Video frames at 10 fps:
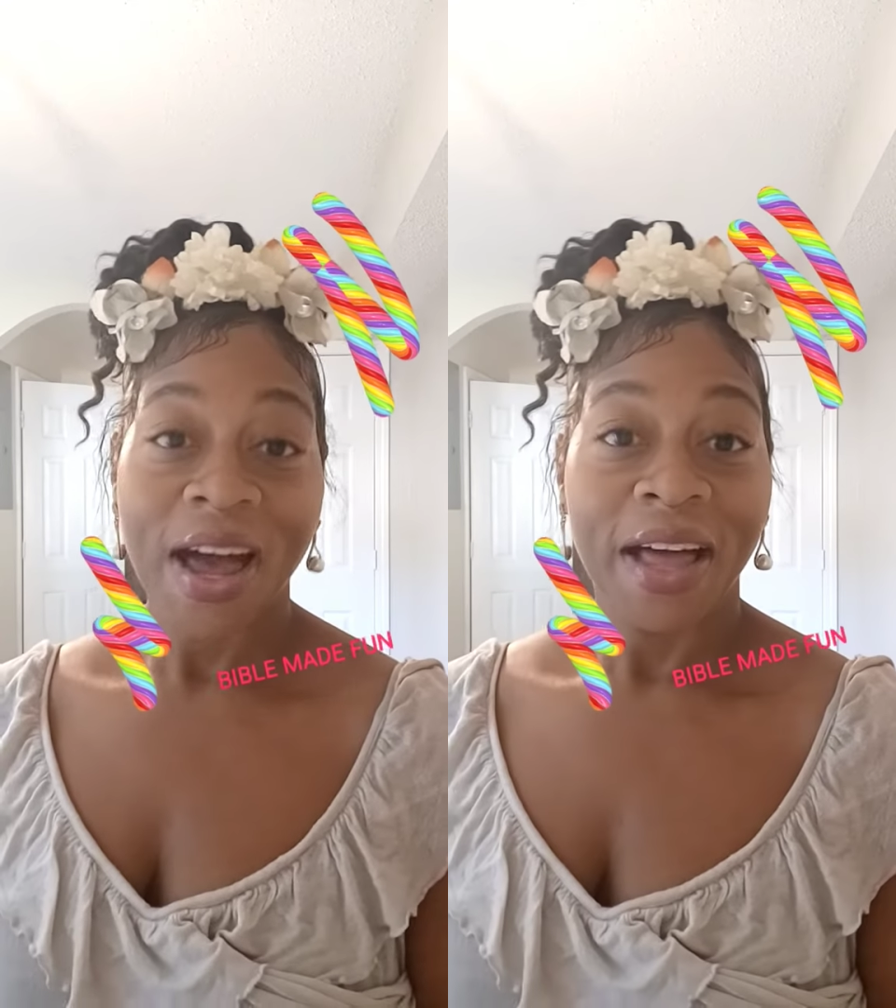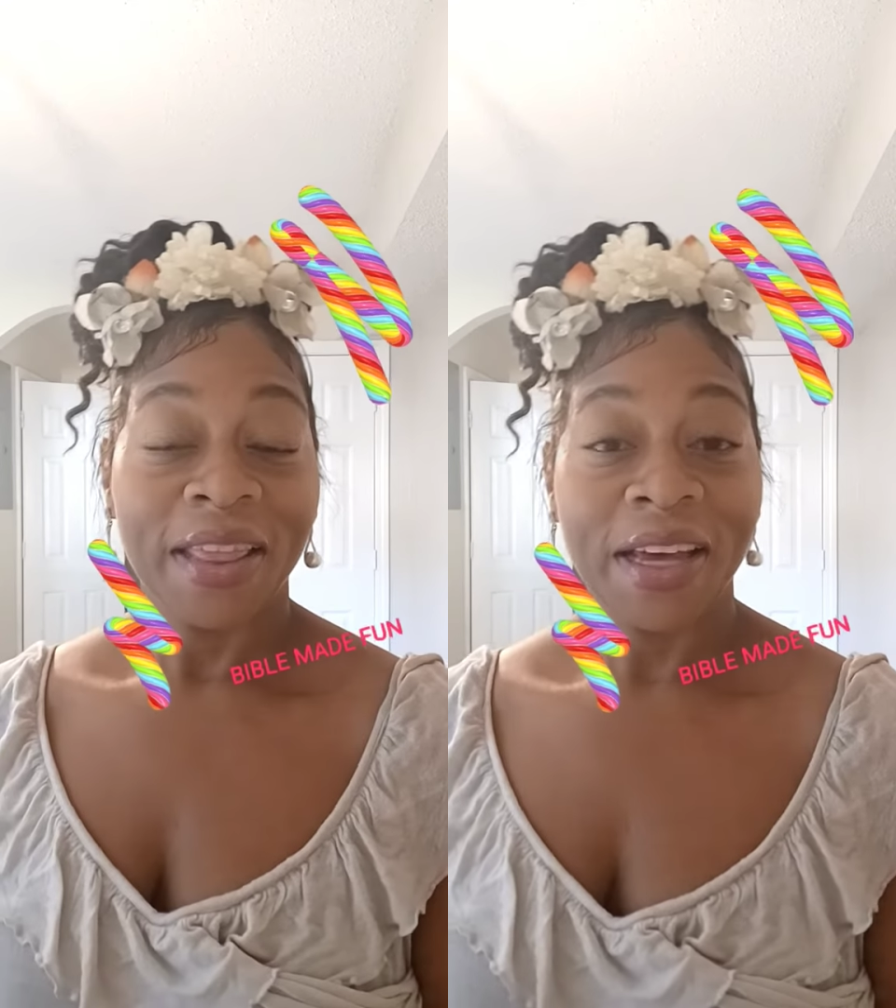
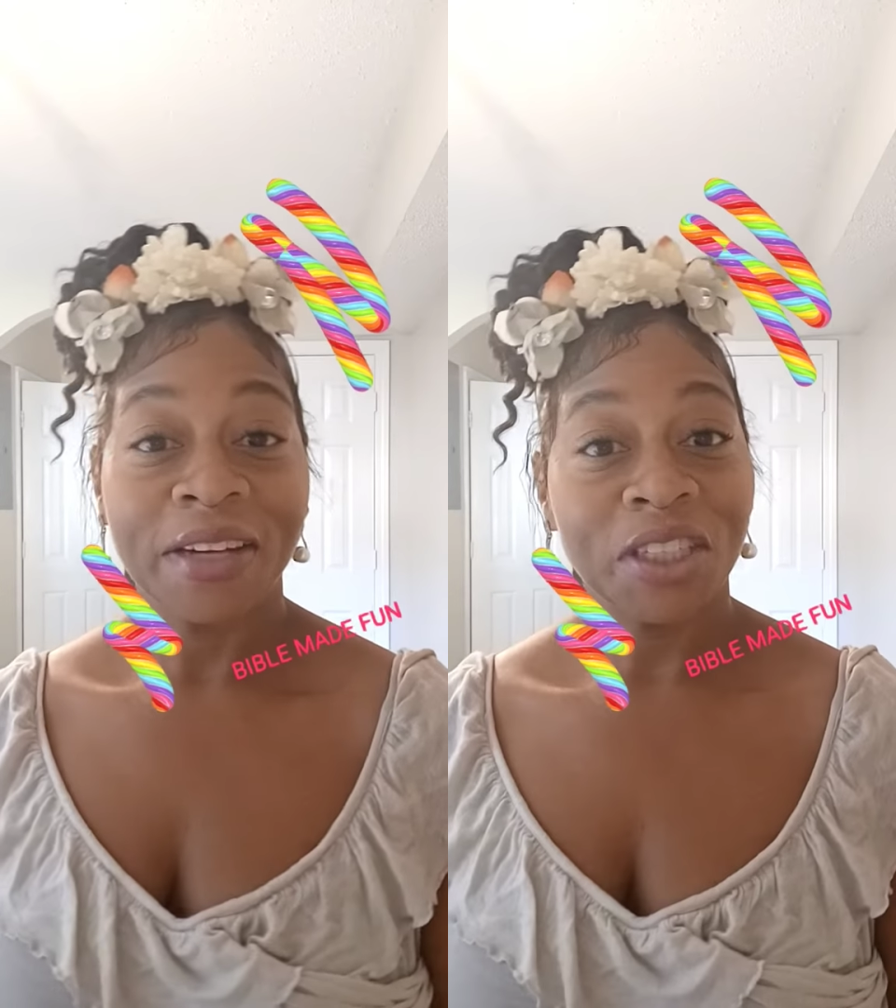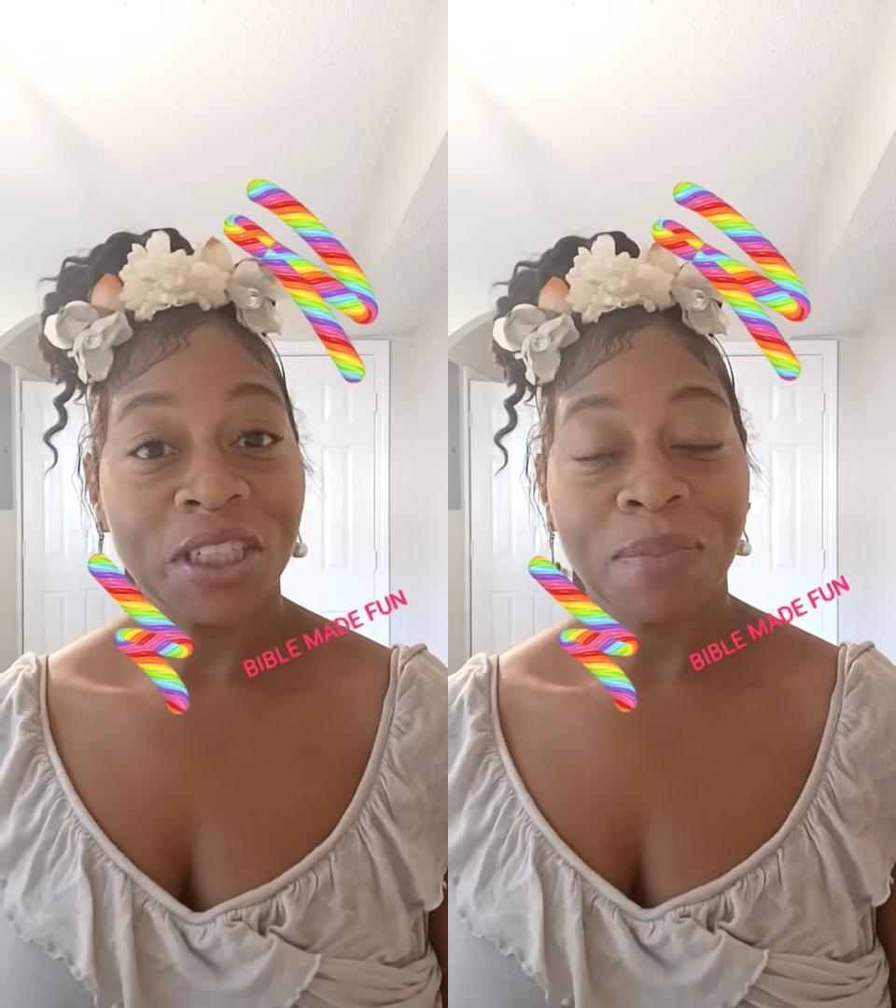They're
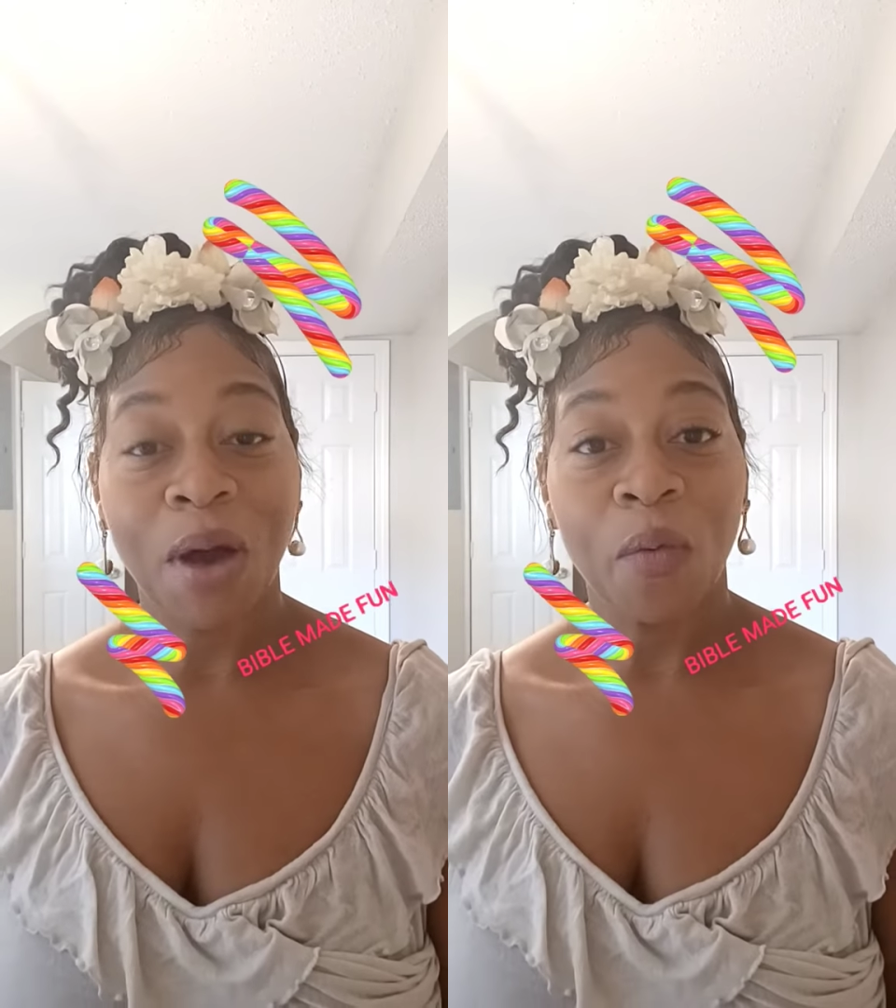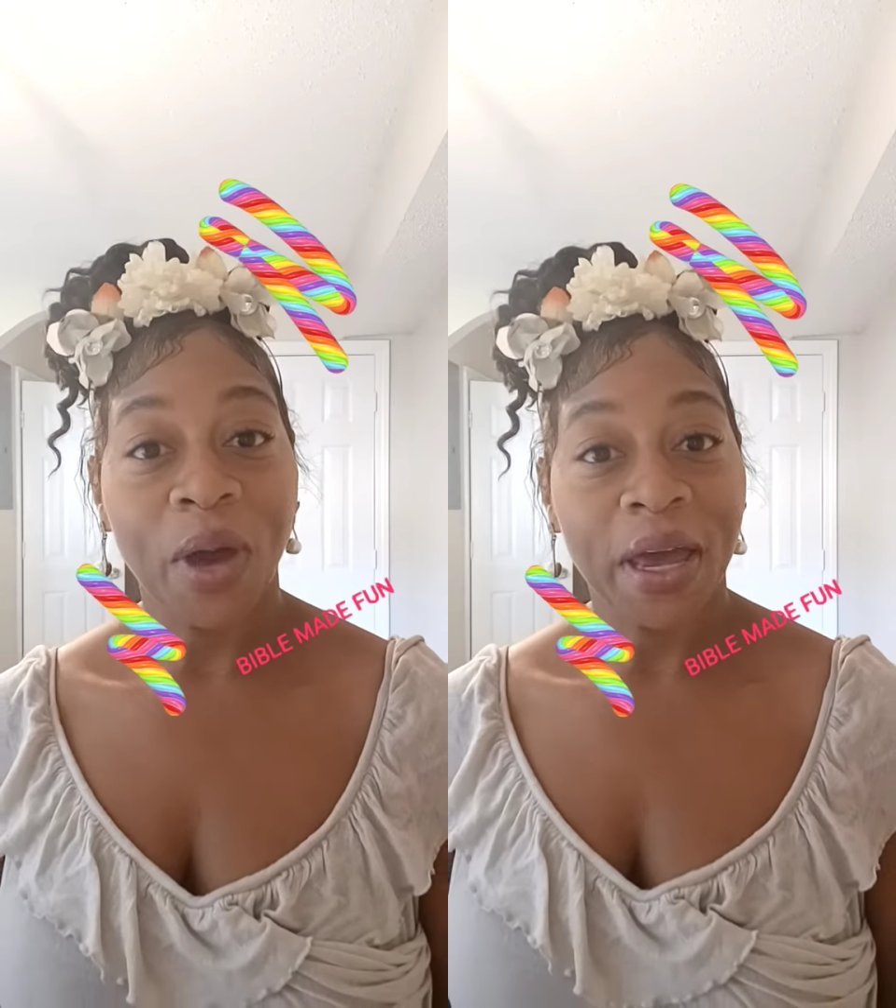just my
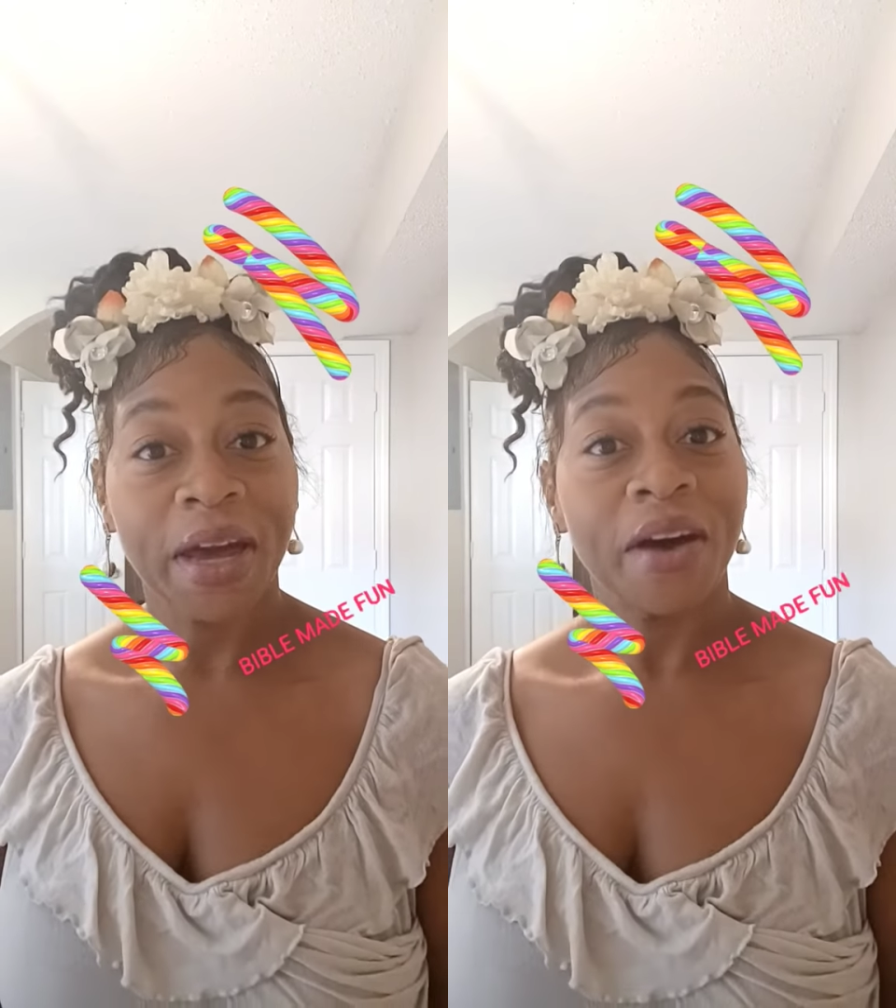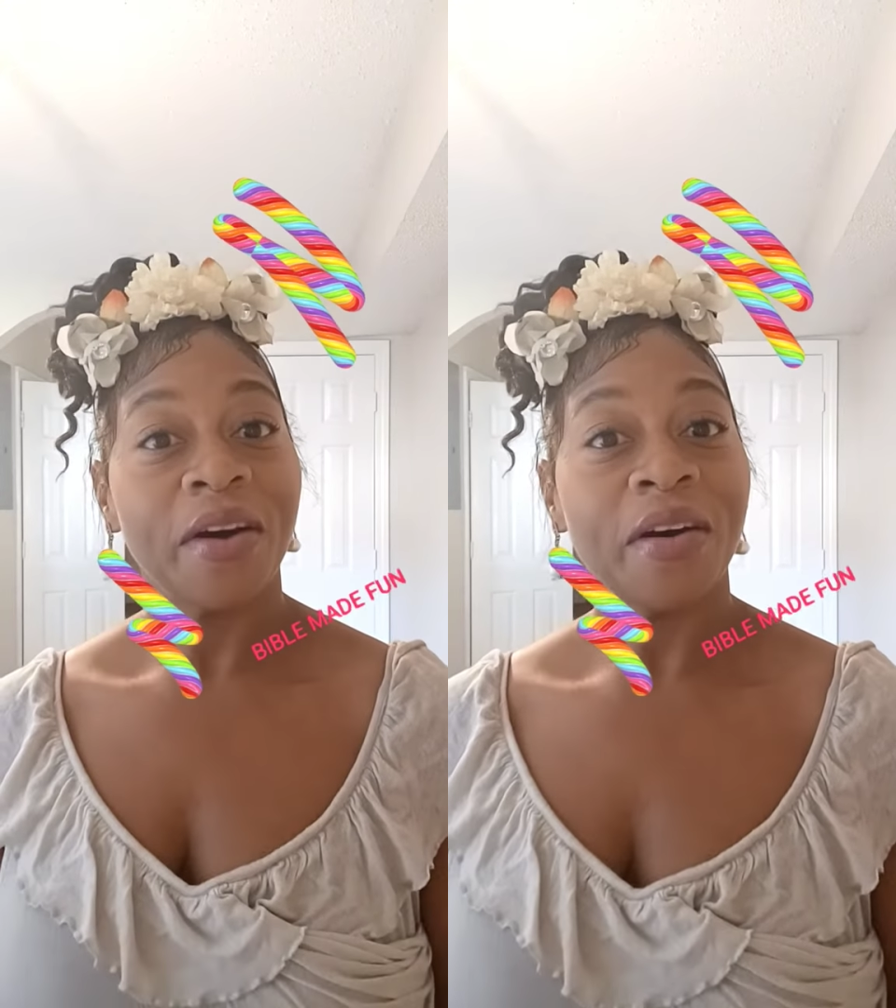way
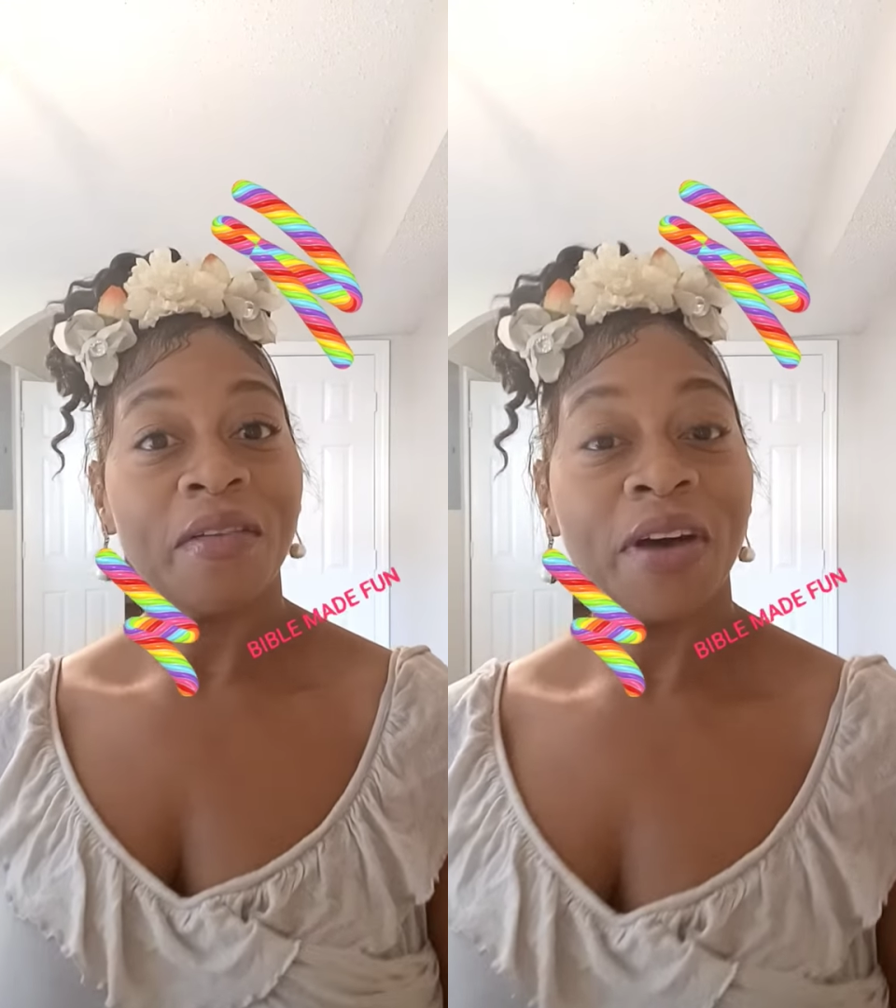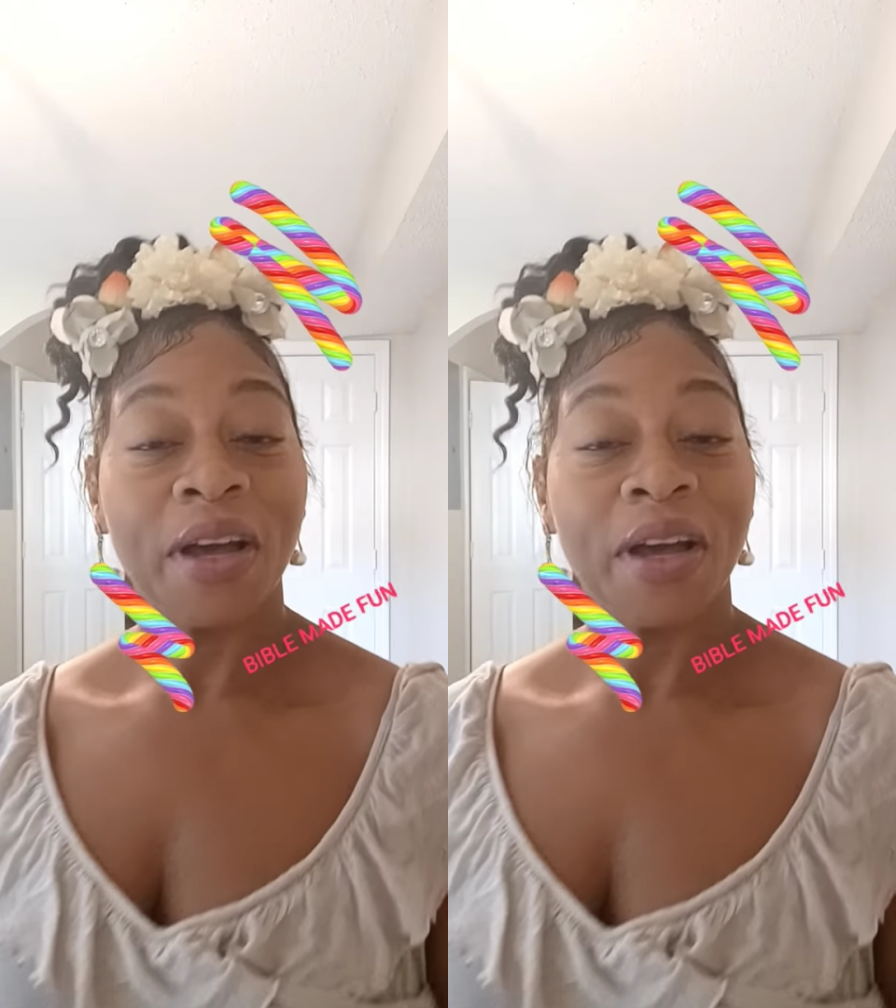of